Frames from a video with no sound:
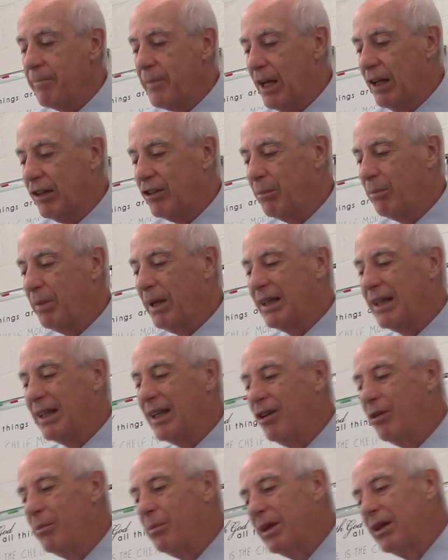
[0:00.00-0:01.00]
It's a big
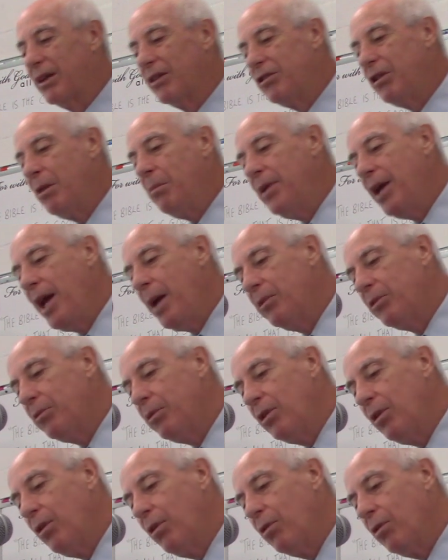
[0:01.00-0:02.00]
deal because sometimes
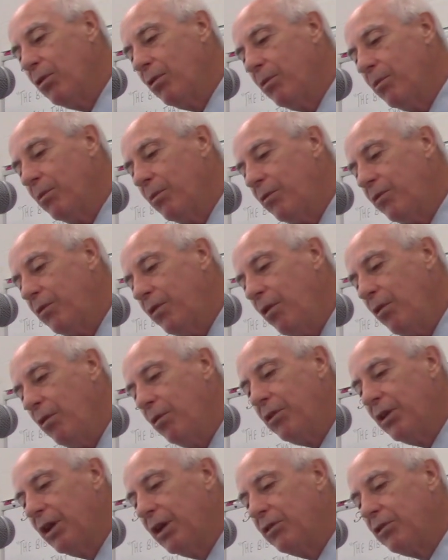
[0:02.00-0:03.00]
we don't follow
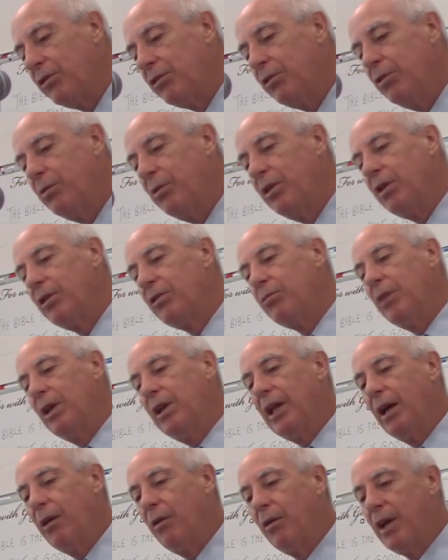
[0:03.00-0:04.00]
things through. We just read
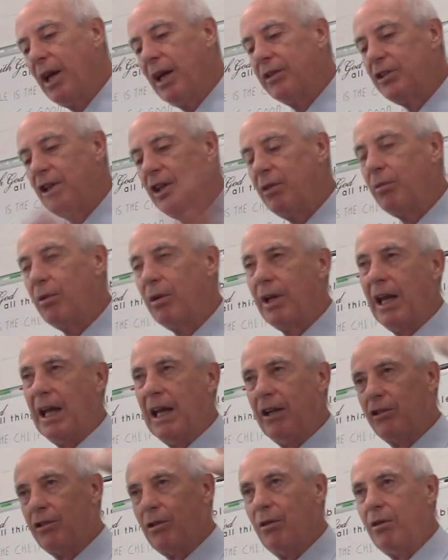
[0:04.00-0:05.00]
that, okay, I see the word
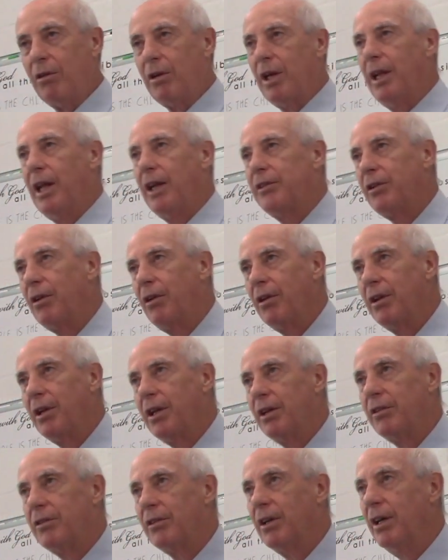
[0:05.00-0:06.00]
angel. Okay, that's all it
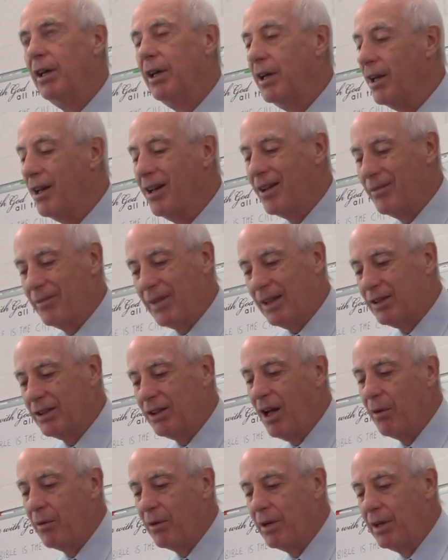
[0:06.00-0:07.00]
is. That's
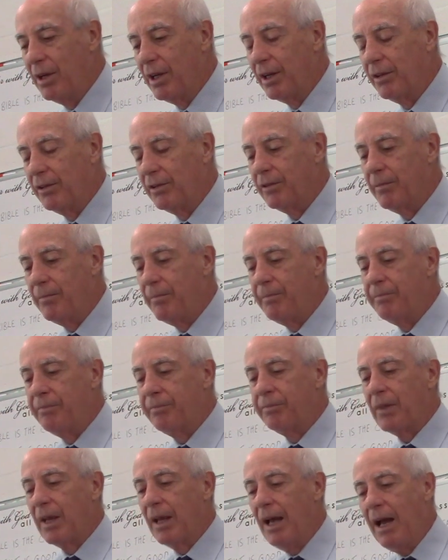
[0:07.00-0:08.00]
not what it is.
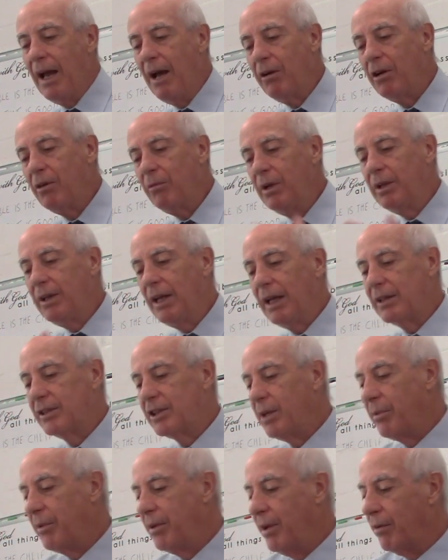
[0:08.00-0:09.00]
How can we take
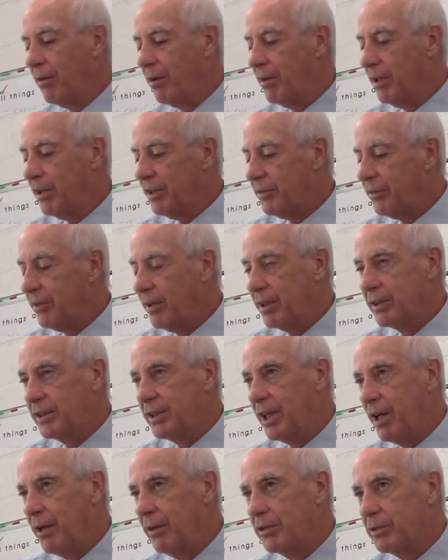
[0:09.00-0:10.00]
something out of this for
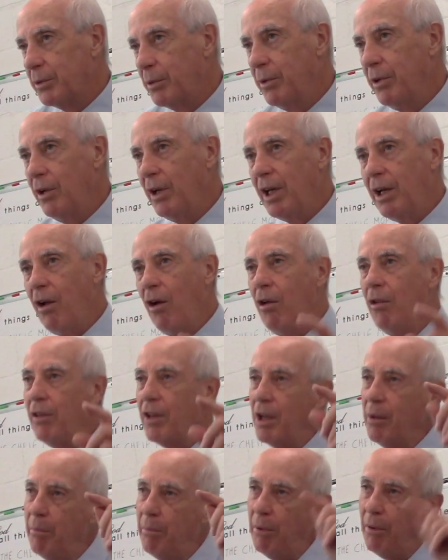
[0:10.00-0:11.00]
ourselves? Well, we look at all
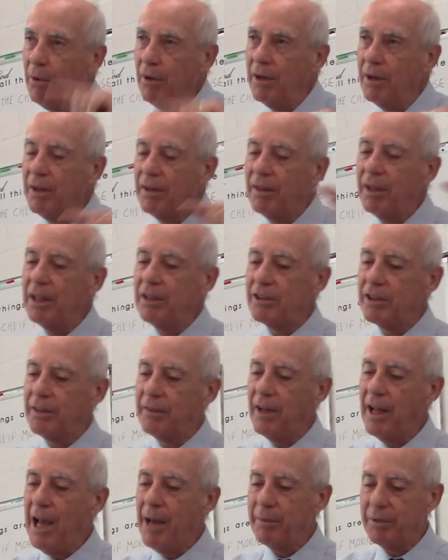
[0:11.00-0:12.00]
the important things that
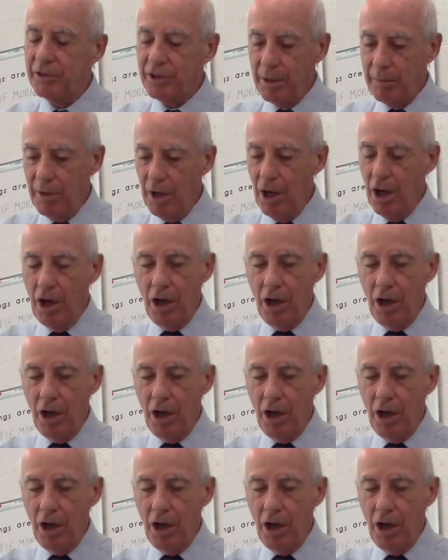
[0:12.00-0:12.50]
have happened, some